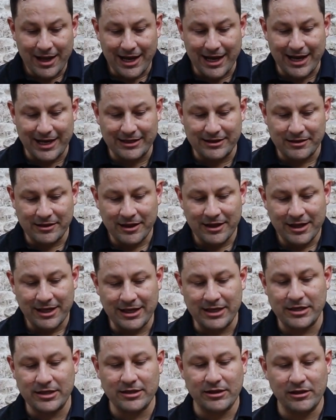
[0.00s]
And
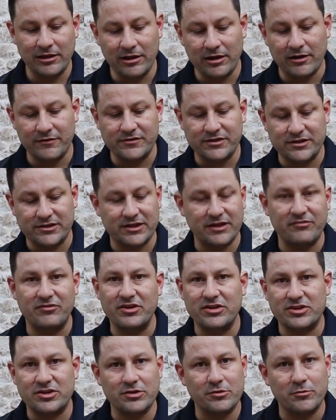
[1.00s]
he loves his
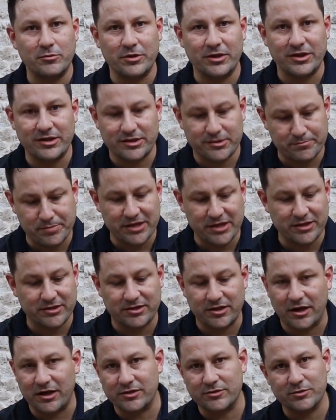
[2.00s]
ceviche with this
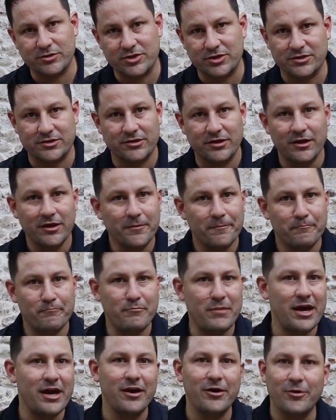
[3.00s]
pink sauce, which is
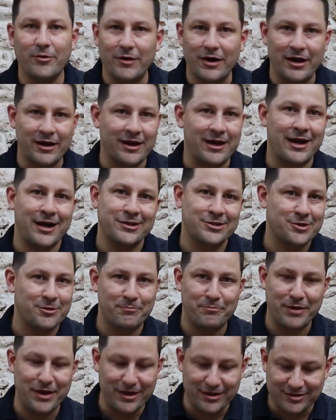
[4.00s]
mayo and
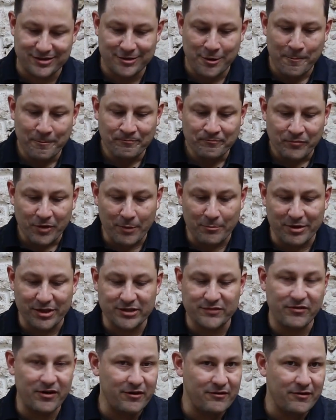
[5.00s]
ketchup based,
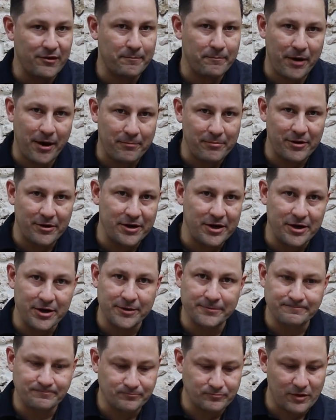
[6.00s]
but it's very, very popular
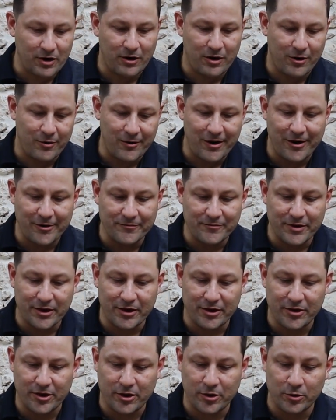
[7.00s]
here around
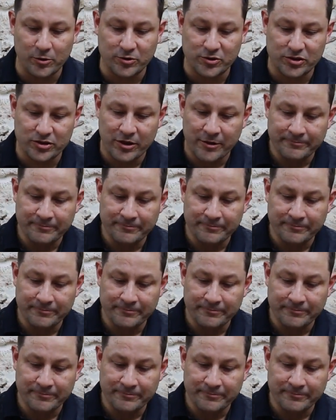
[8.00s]
the coast.